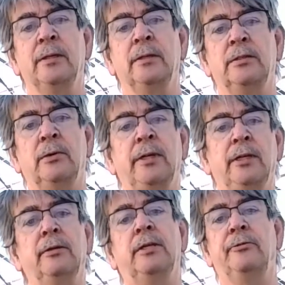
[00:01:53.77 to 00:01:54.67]
So what you're
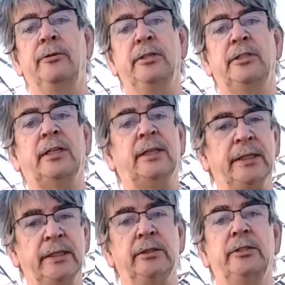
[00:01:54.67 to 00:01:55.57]
looking for is
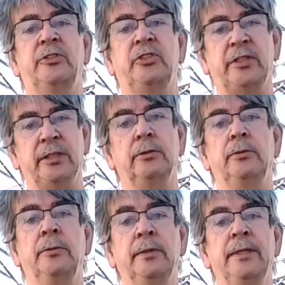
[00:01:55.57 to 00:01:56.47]
clear, still
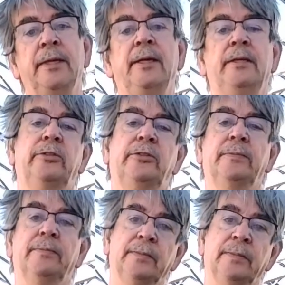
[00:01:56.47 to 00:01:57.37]
nights,
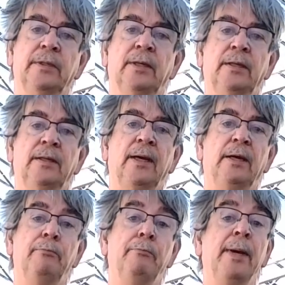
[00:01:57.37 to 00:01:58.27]
and that
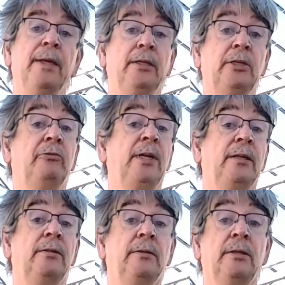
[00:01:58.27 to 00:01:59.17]
might
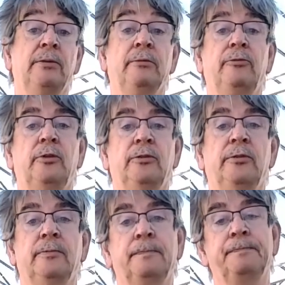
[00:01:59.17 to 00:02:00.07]
create a ground frost.